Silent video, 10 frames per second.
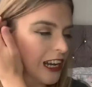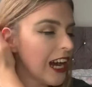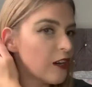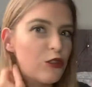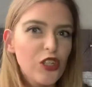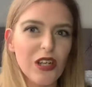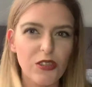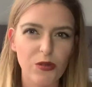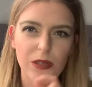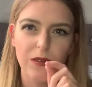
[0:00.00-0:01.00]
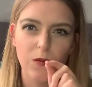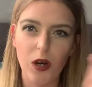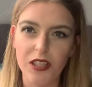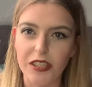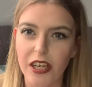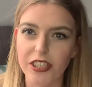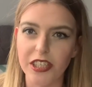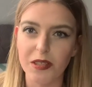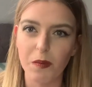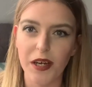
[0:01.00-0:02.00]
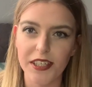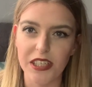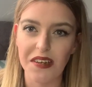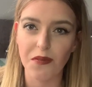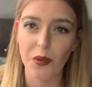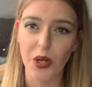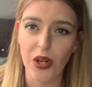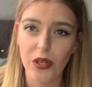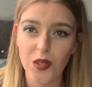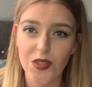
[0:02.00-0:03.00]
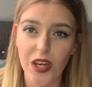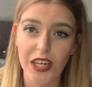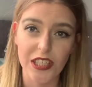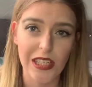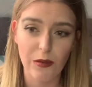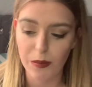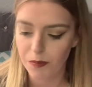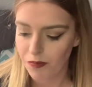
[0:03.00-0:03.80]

I also like doing word searches, but I didn't have one of those. I need to get one.